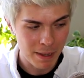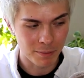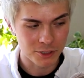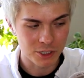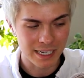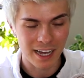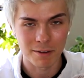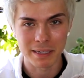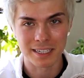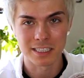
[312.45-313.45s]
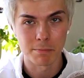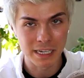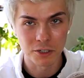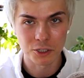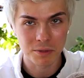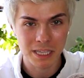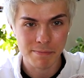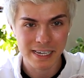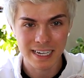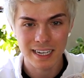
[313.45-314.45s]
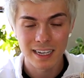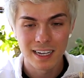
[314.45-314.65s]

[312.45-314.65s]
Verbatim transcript: be able to tell, because the beetle's really big.